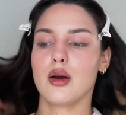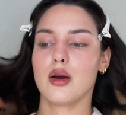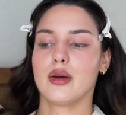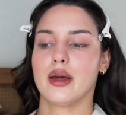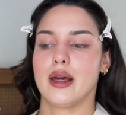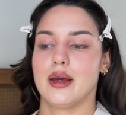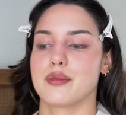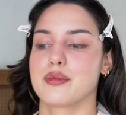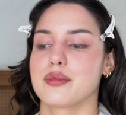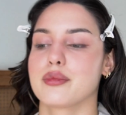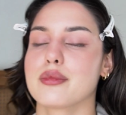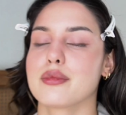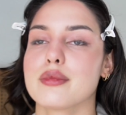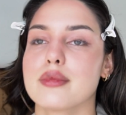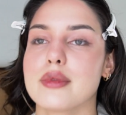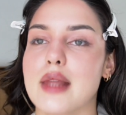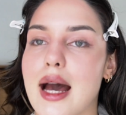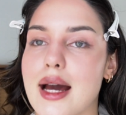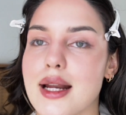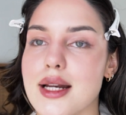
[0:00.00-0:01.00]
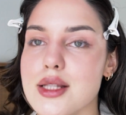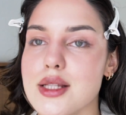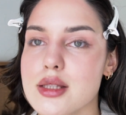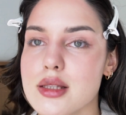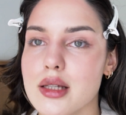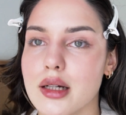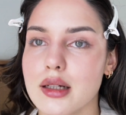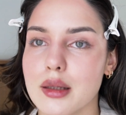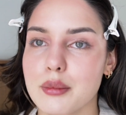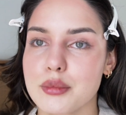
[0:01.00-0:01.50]
Okay. That is
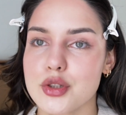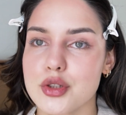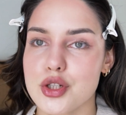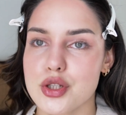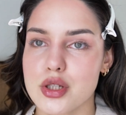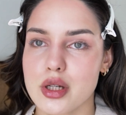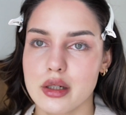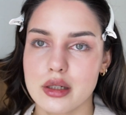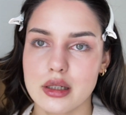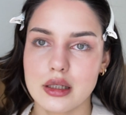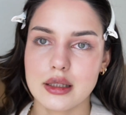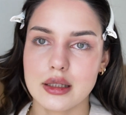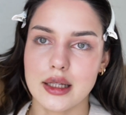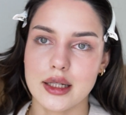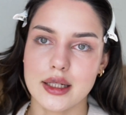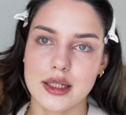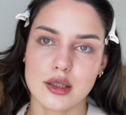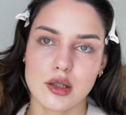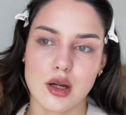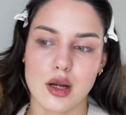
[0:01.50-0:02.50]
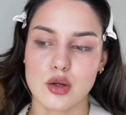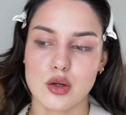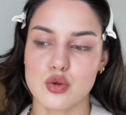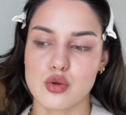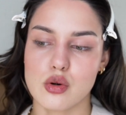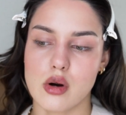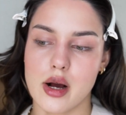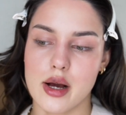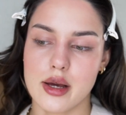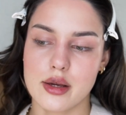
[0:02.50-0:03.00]
done. I'm just gonna let it
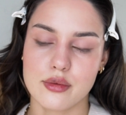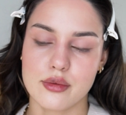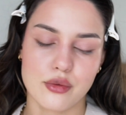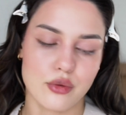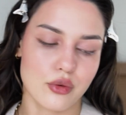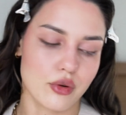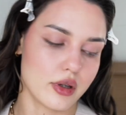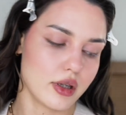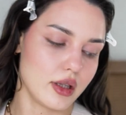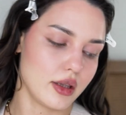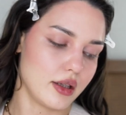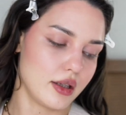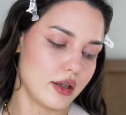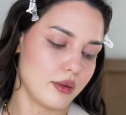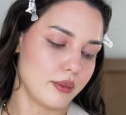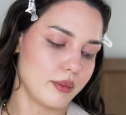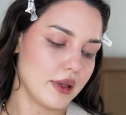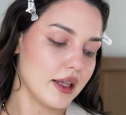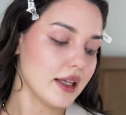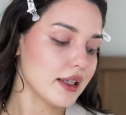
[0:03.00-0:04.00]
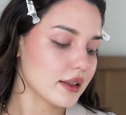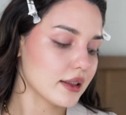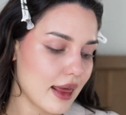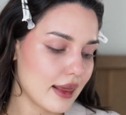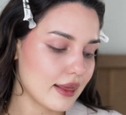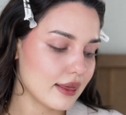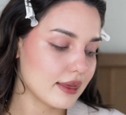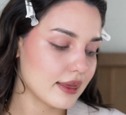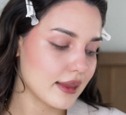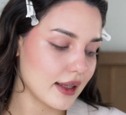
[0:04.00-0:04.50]
dry for a little bit,
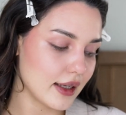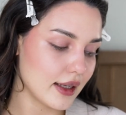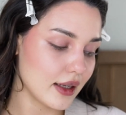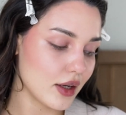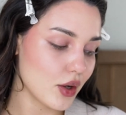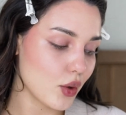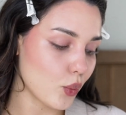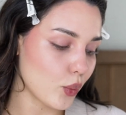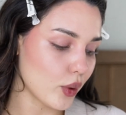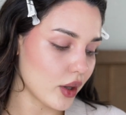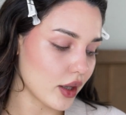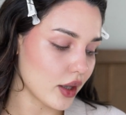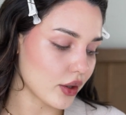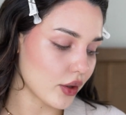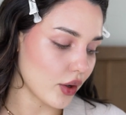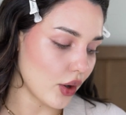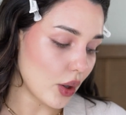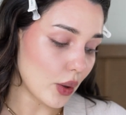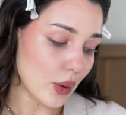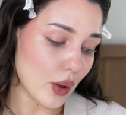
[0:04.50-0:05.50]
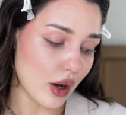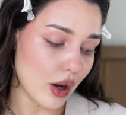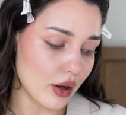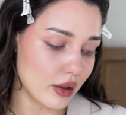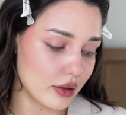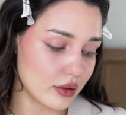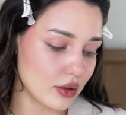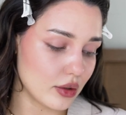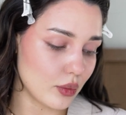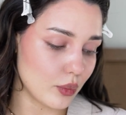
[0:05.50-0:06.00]
and then we'll go
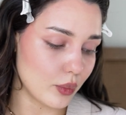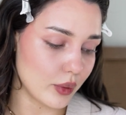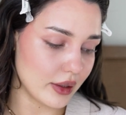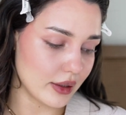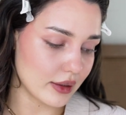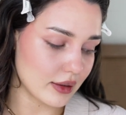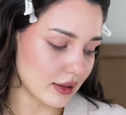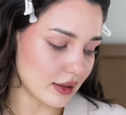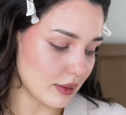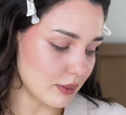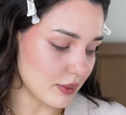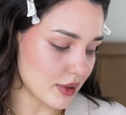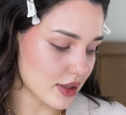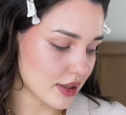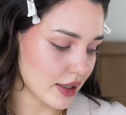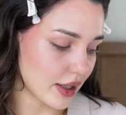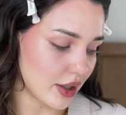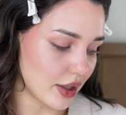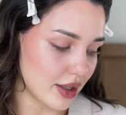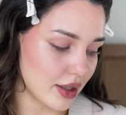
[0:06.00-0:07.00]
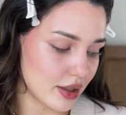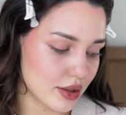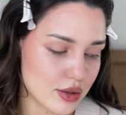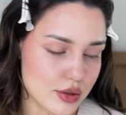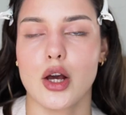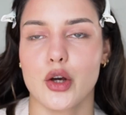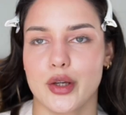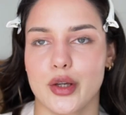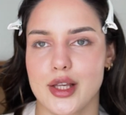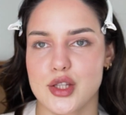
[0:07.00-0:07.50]
on with the mascara.
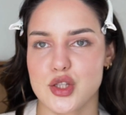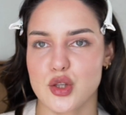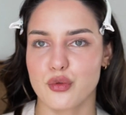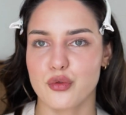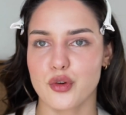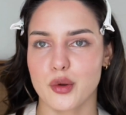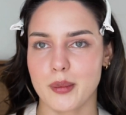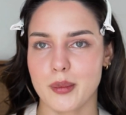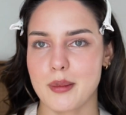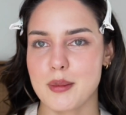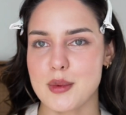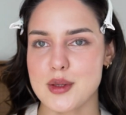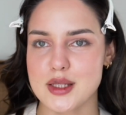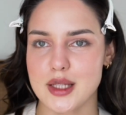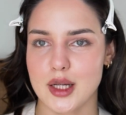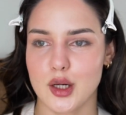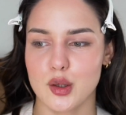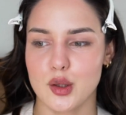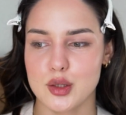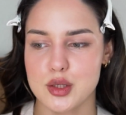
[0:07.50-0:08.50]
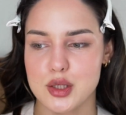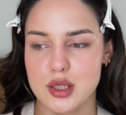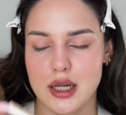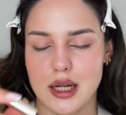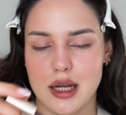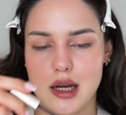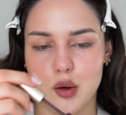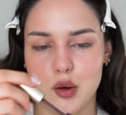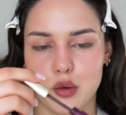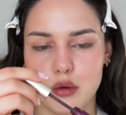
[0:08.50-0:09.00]
Okay, so for my mascara today,
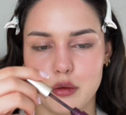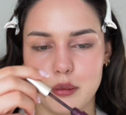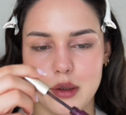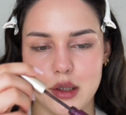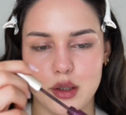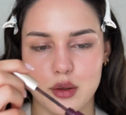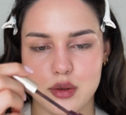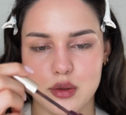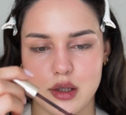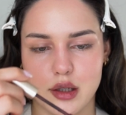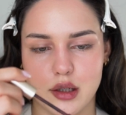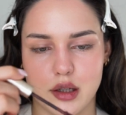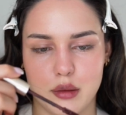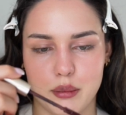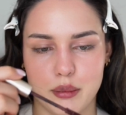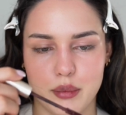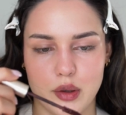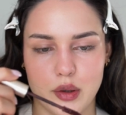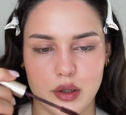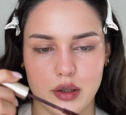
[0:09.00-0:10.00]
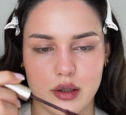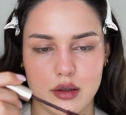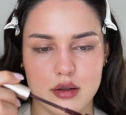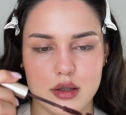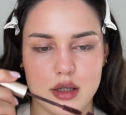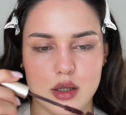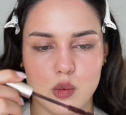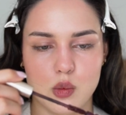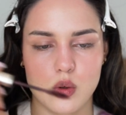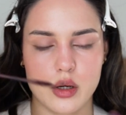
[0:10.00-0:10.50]
I will be using a
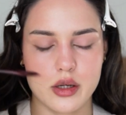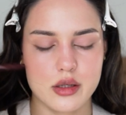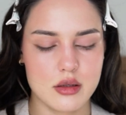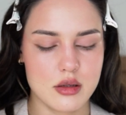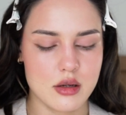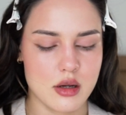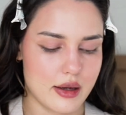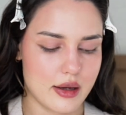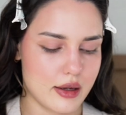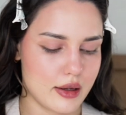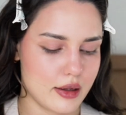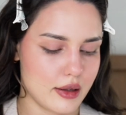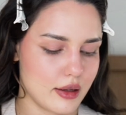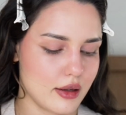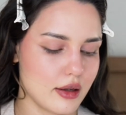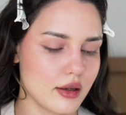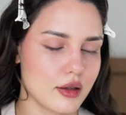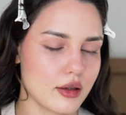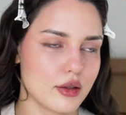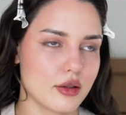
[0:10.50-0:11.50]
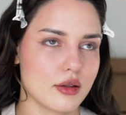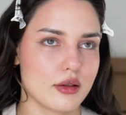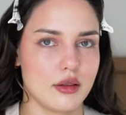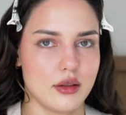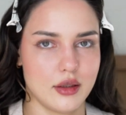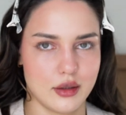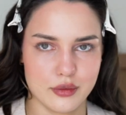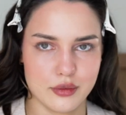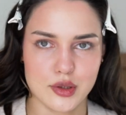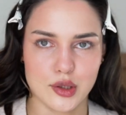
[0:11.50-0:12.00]
burgundy one. I
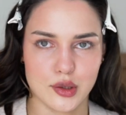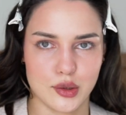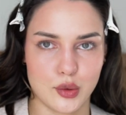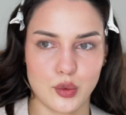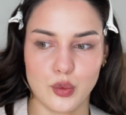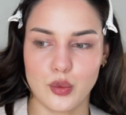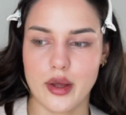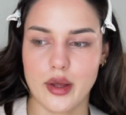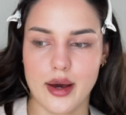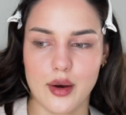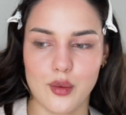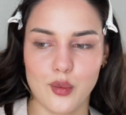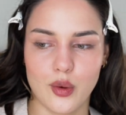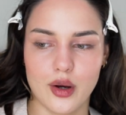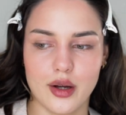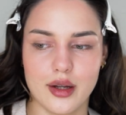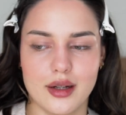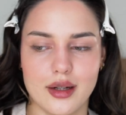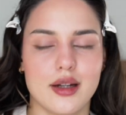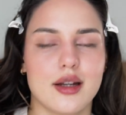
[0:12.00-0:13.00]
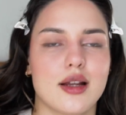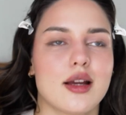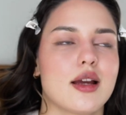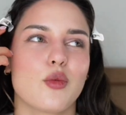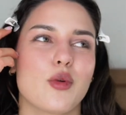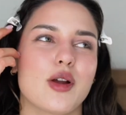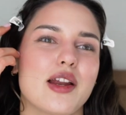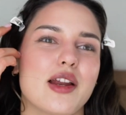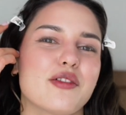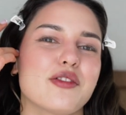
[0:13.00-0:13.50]
love to do that one
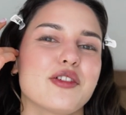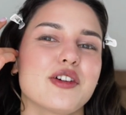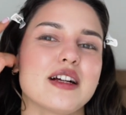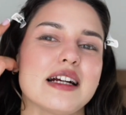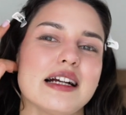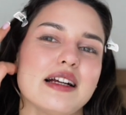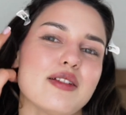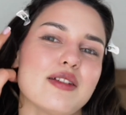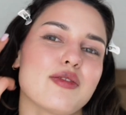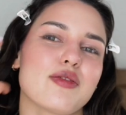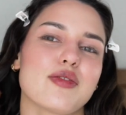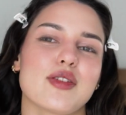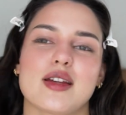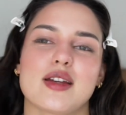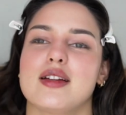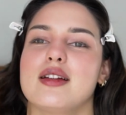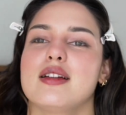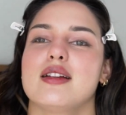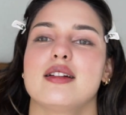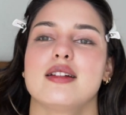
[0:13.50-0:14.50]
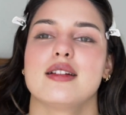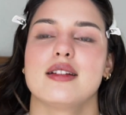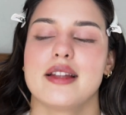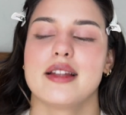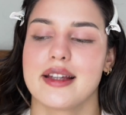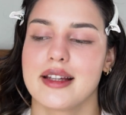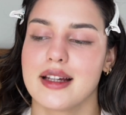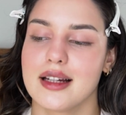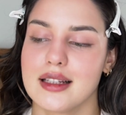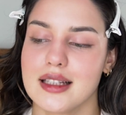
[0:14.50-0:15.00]
whenever I feel
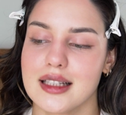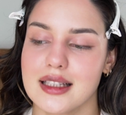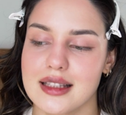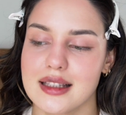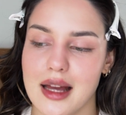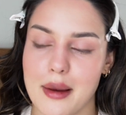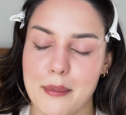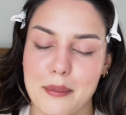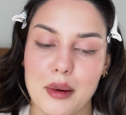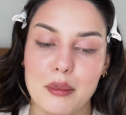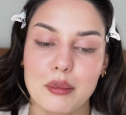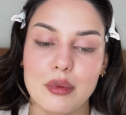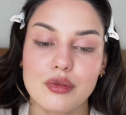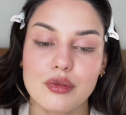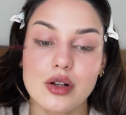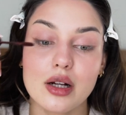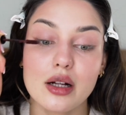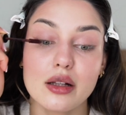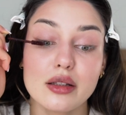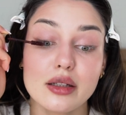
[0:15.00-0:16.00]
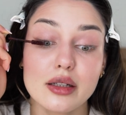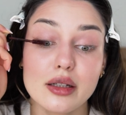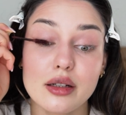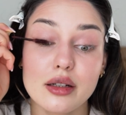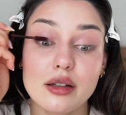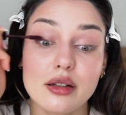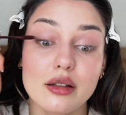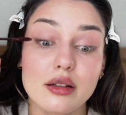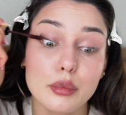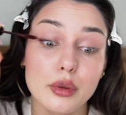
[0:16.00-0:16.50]
like I need that pop of
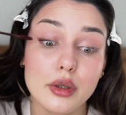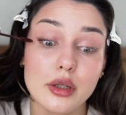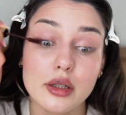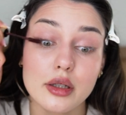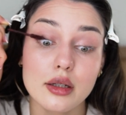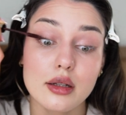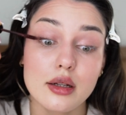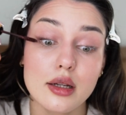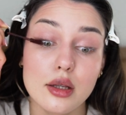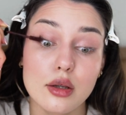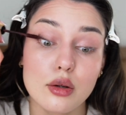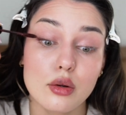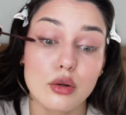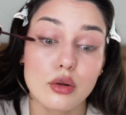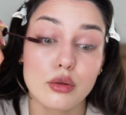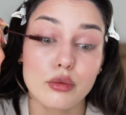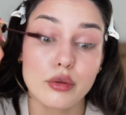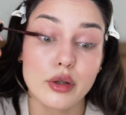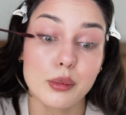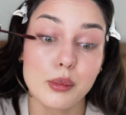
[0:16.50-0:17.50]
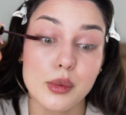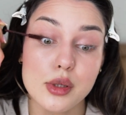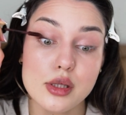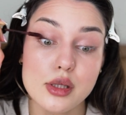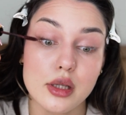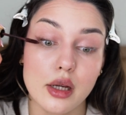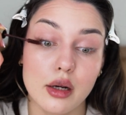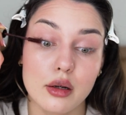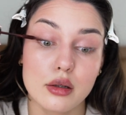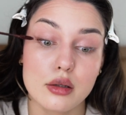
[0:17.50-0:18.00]
color. Burgundy or red
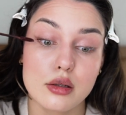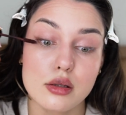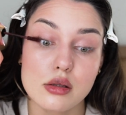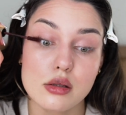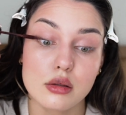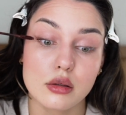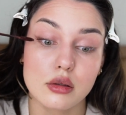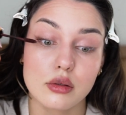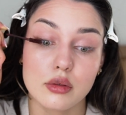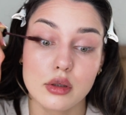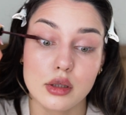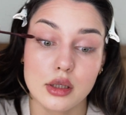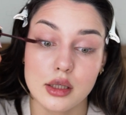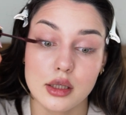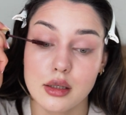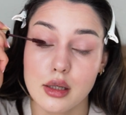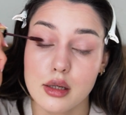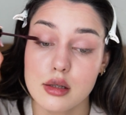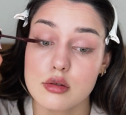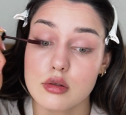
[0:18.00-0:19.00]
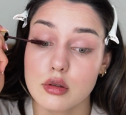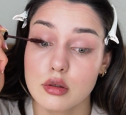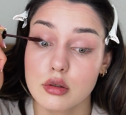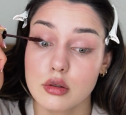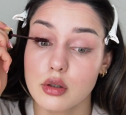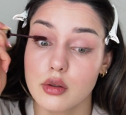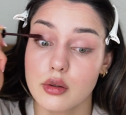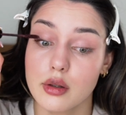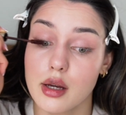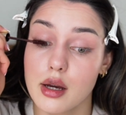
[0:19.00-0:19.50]
mascaras look really nice on
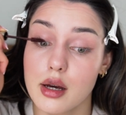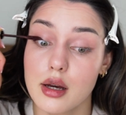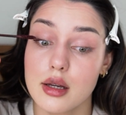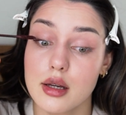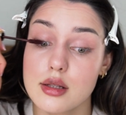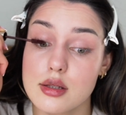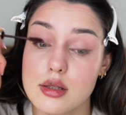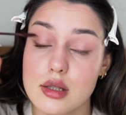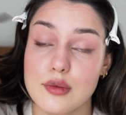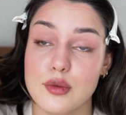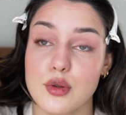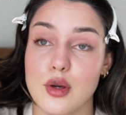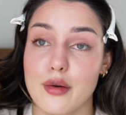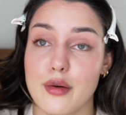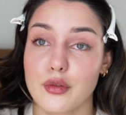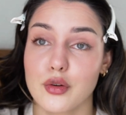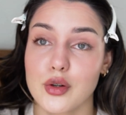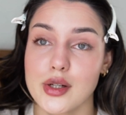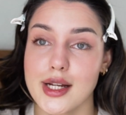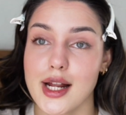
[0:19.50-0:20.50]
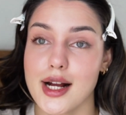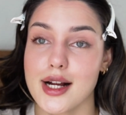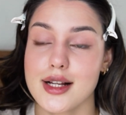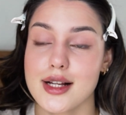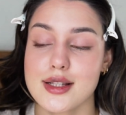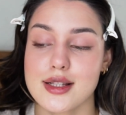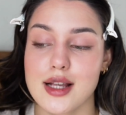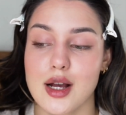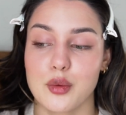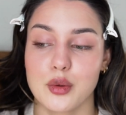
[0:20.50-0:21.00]
gray eyes. If you have green
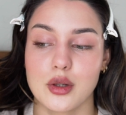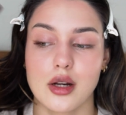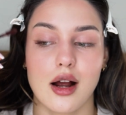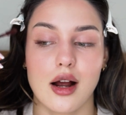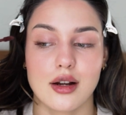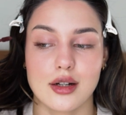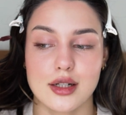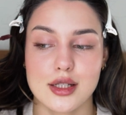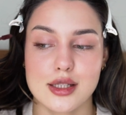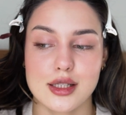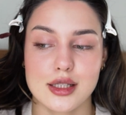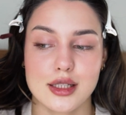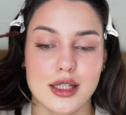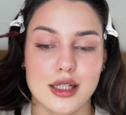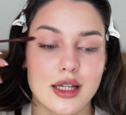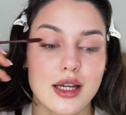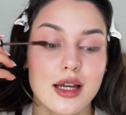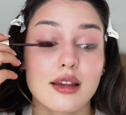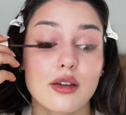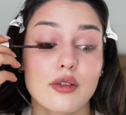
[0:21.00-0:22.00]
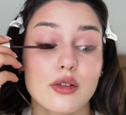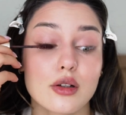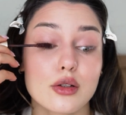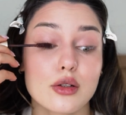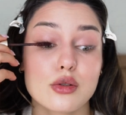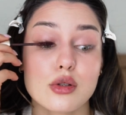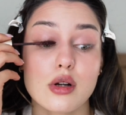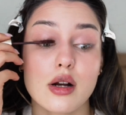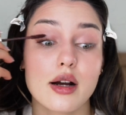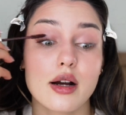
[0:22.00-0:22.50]
eyes, I would honestly give it a
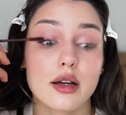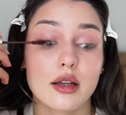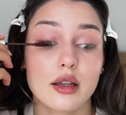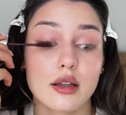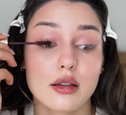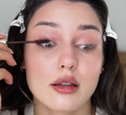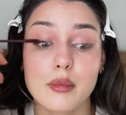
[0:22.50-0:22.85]
try.